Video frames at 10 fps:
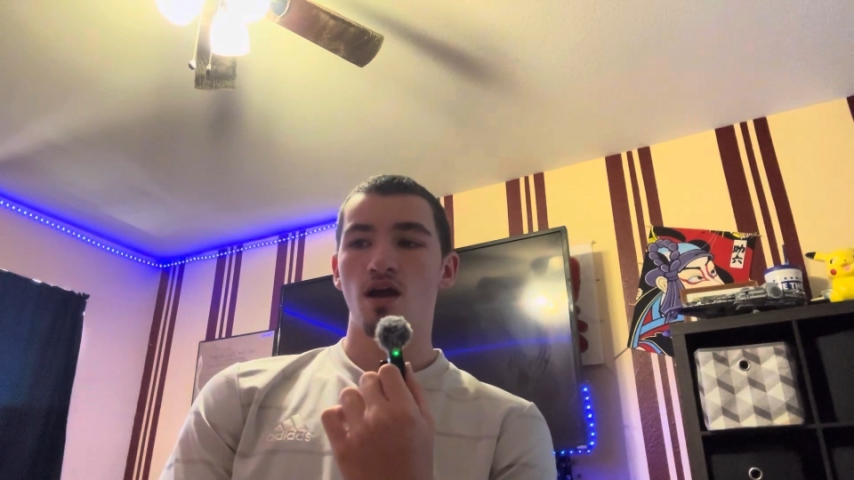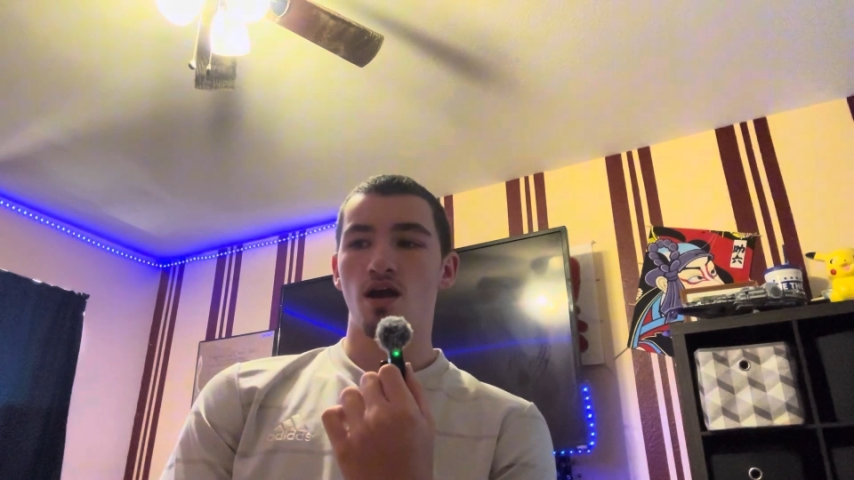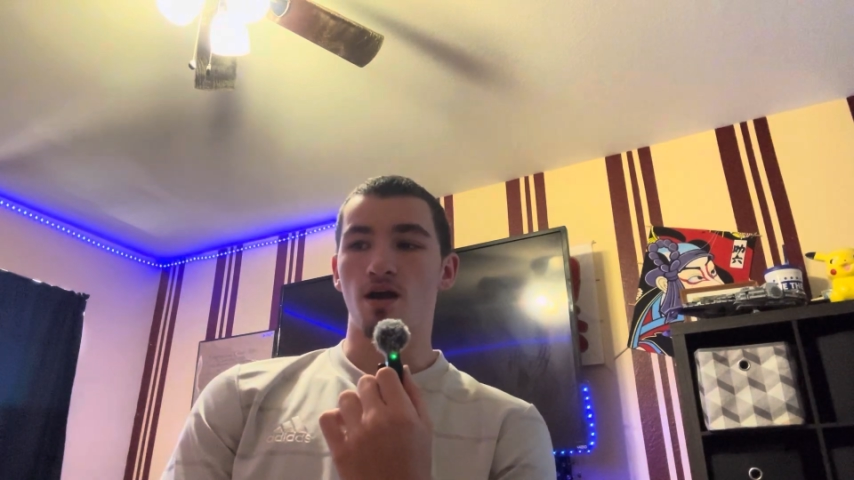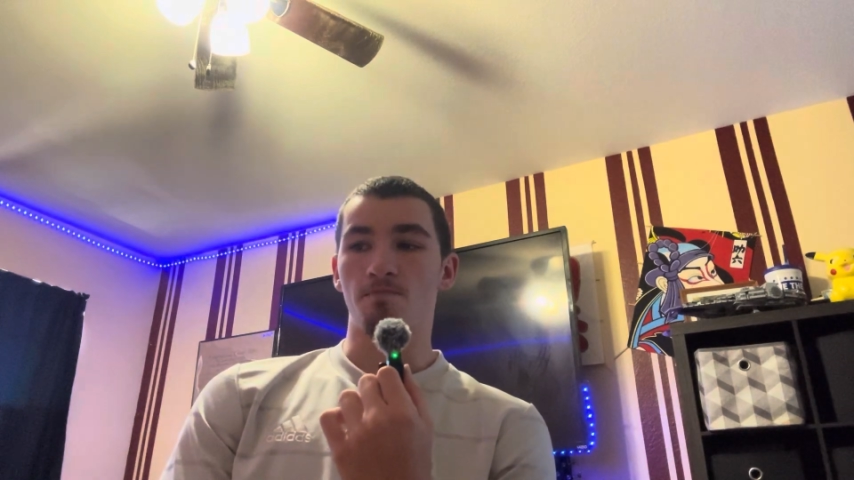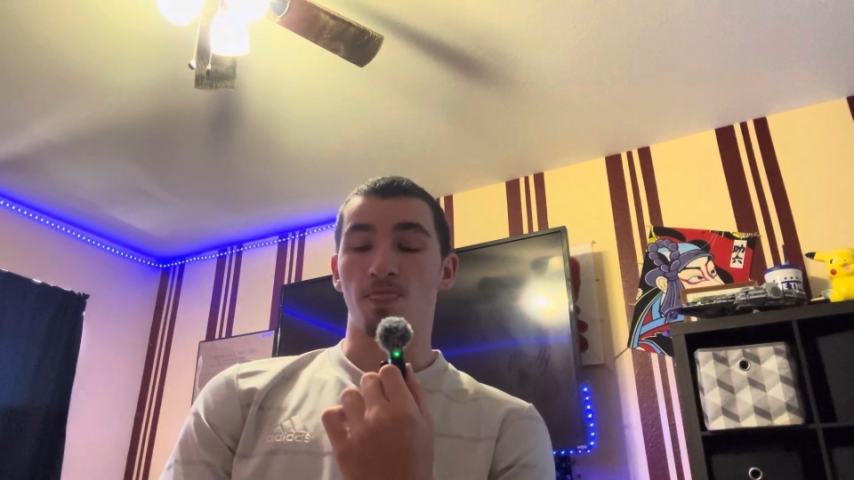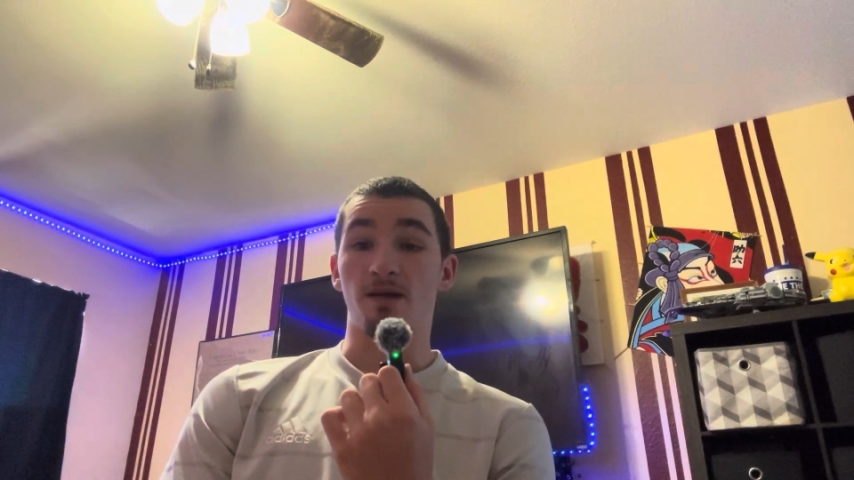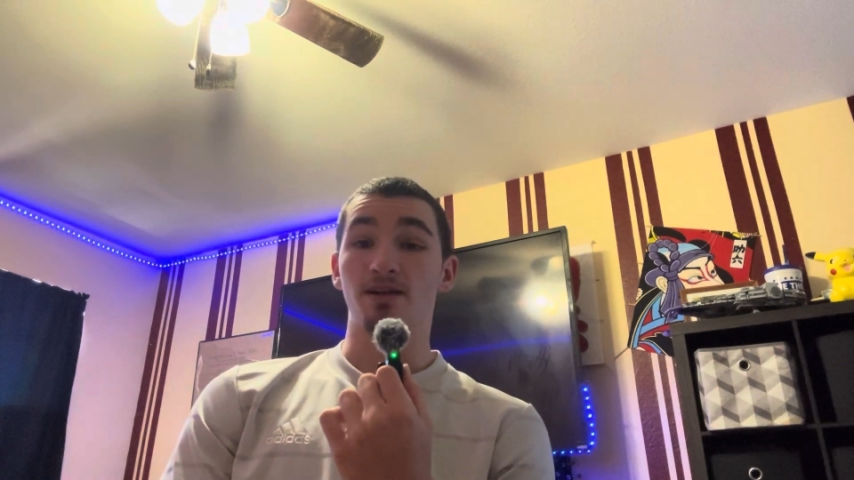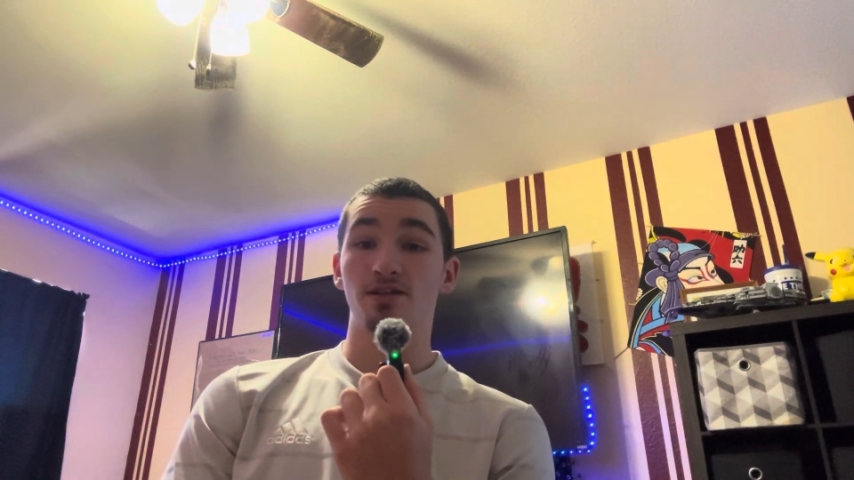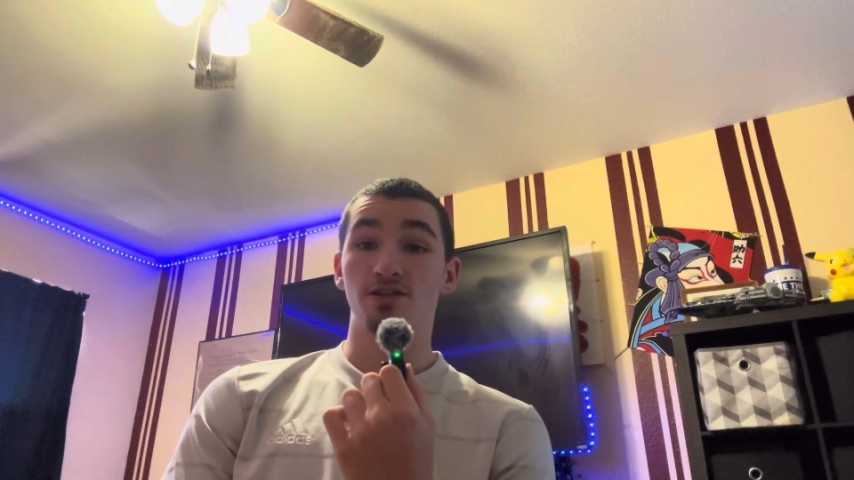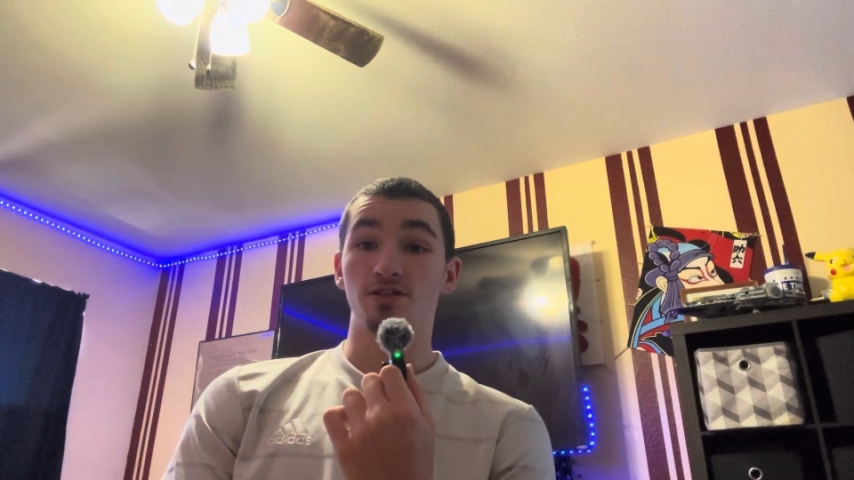I'm
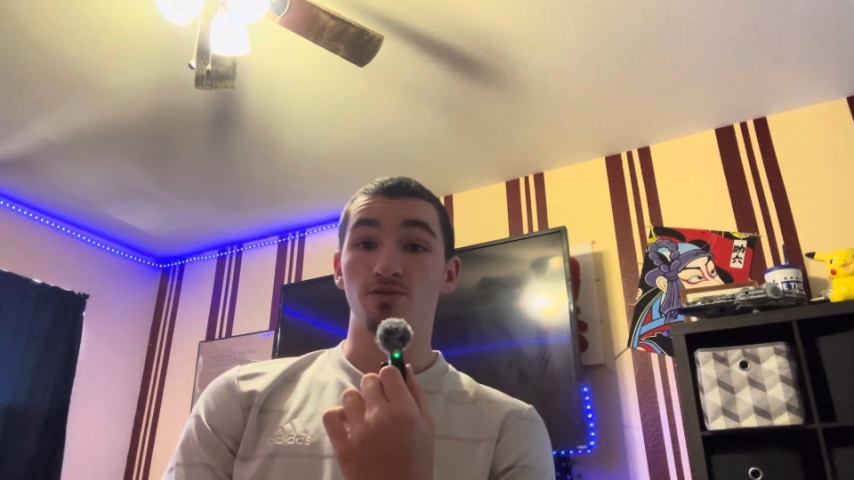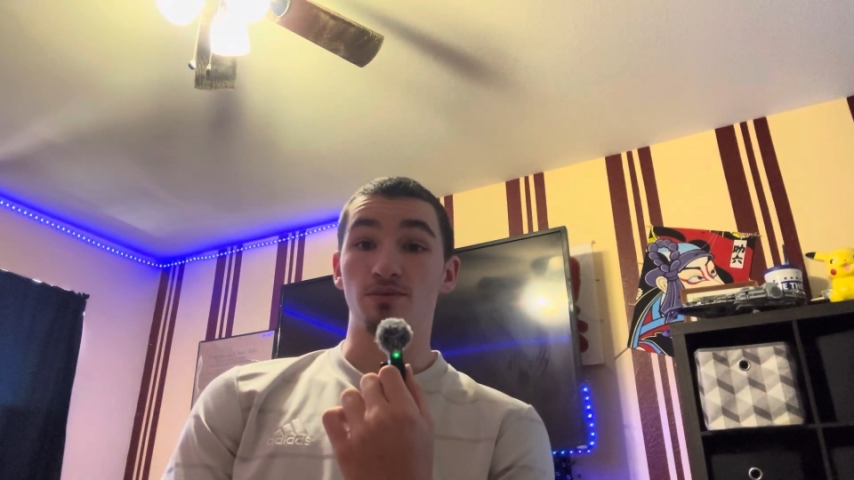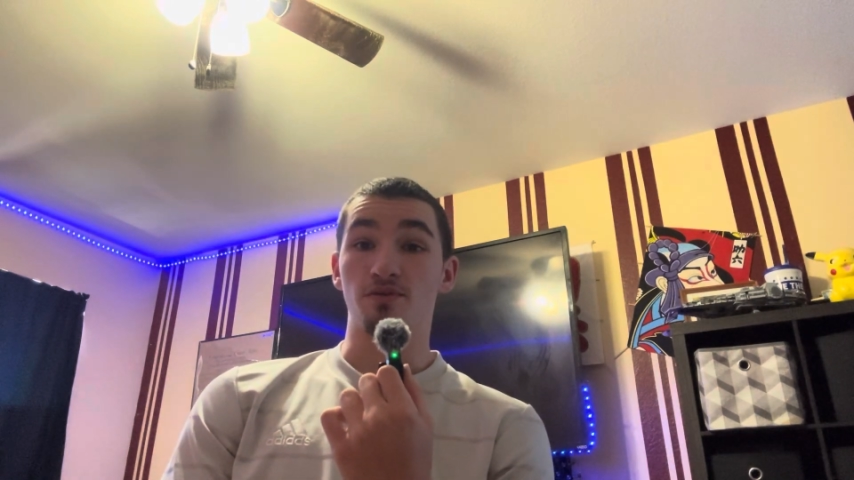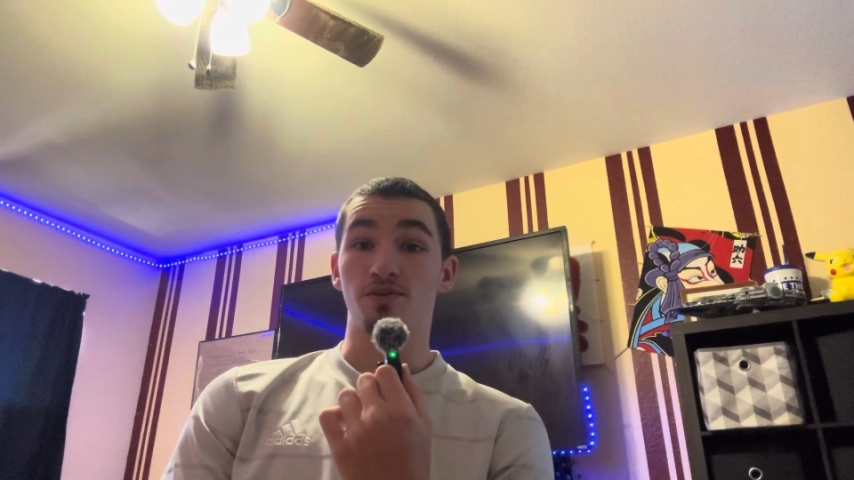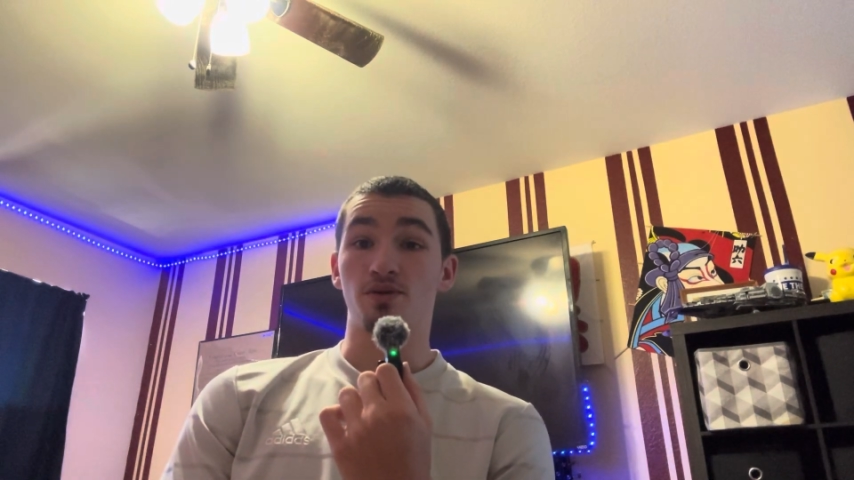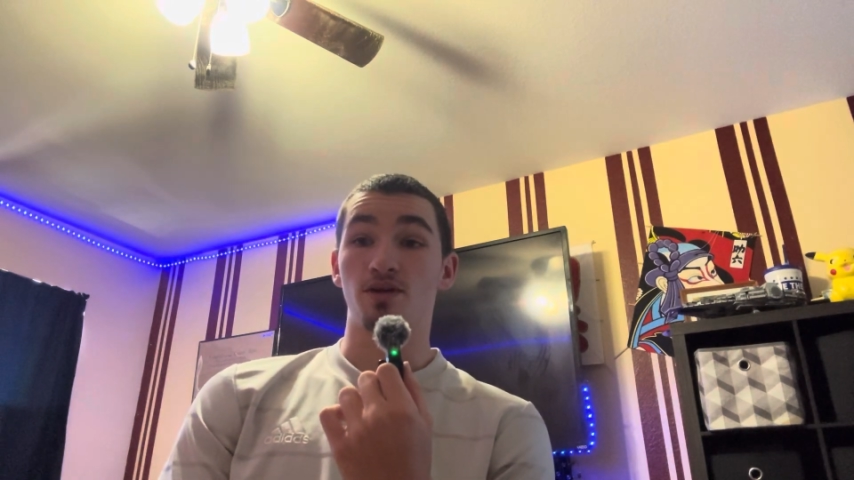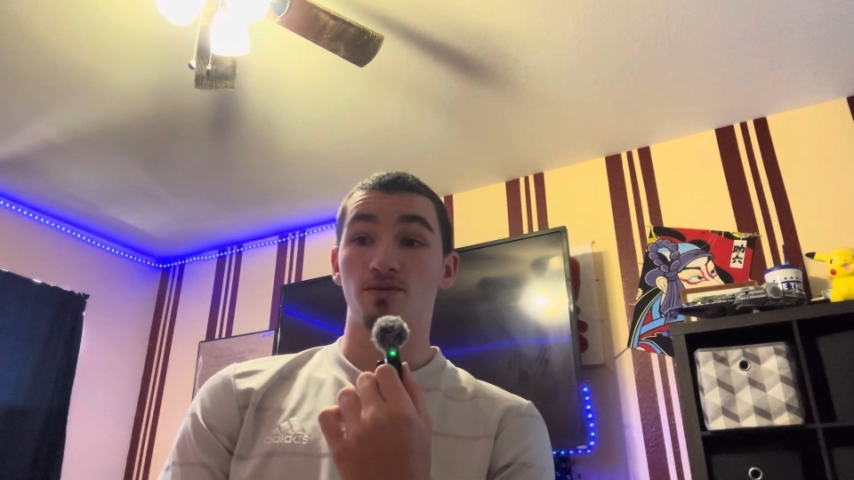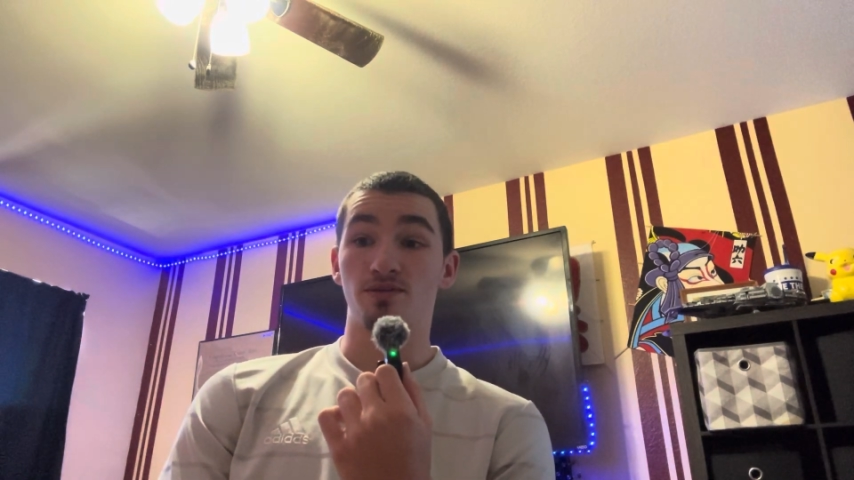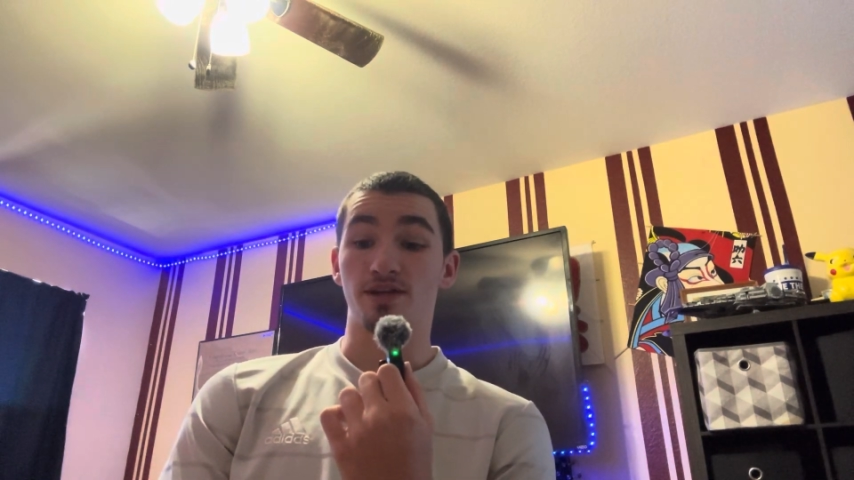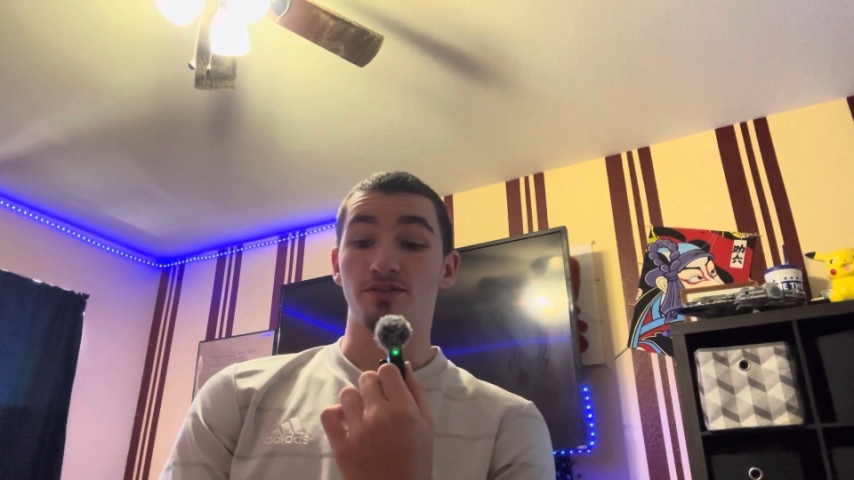actually going to do a review on it
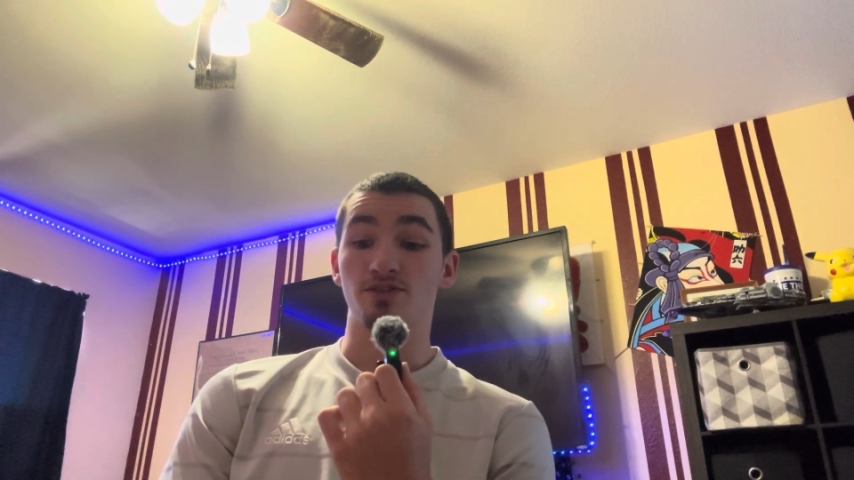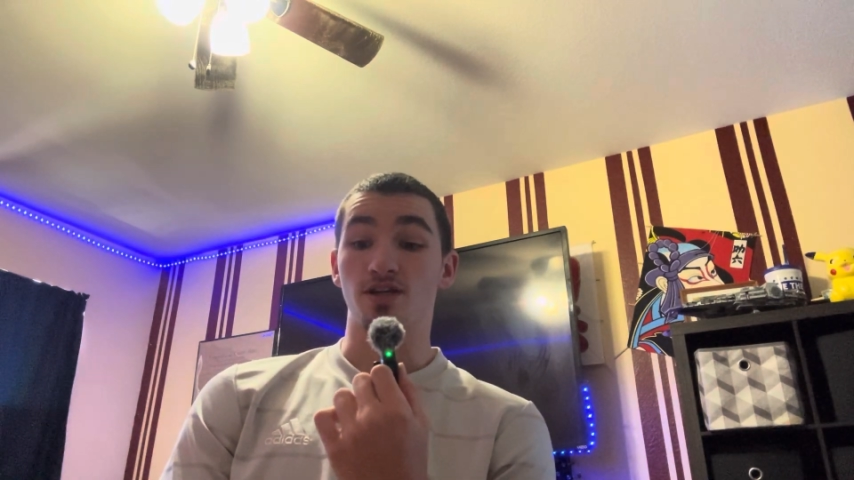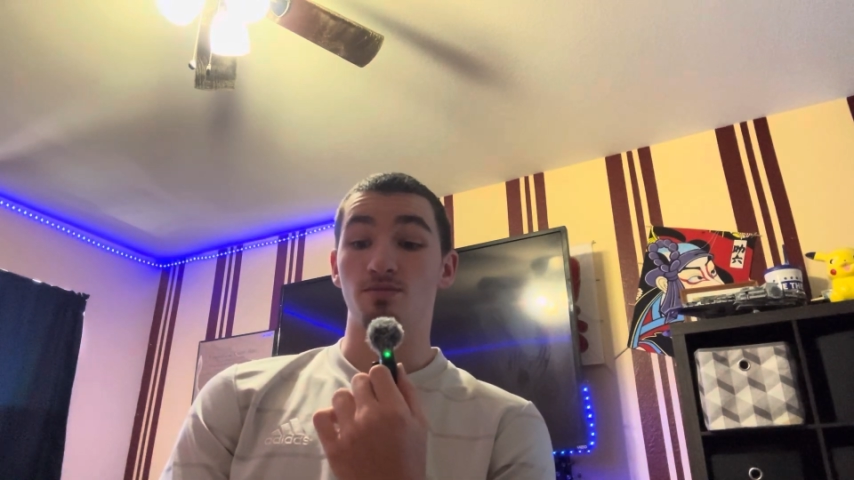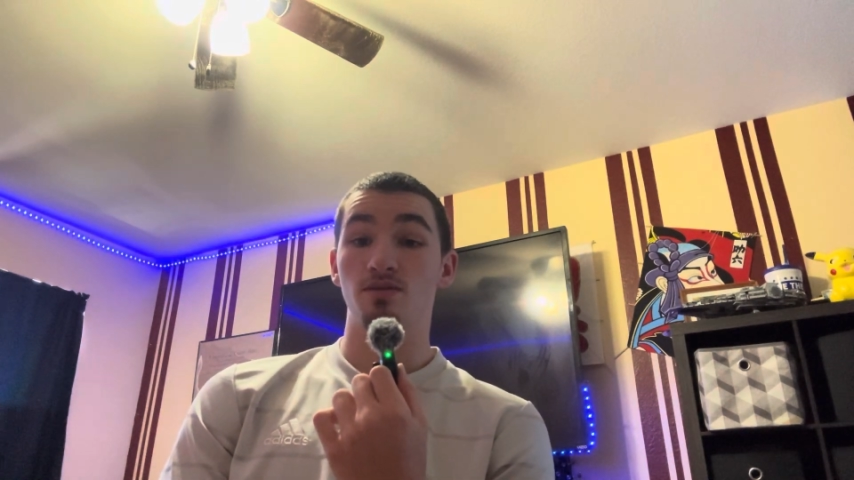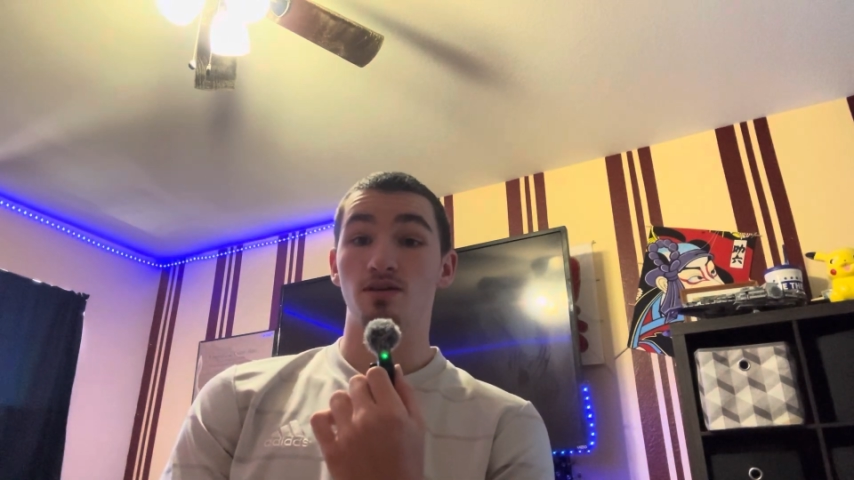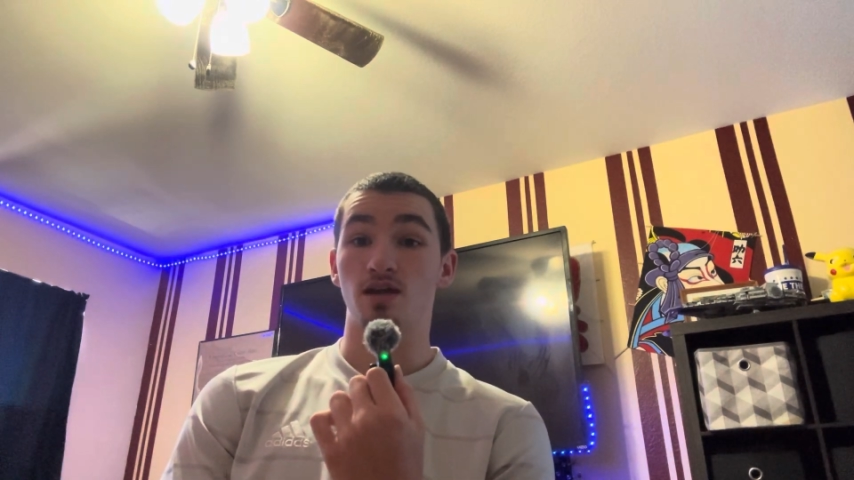whenever I get the tub.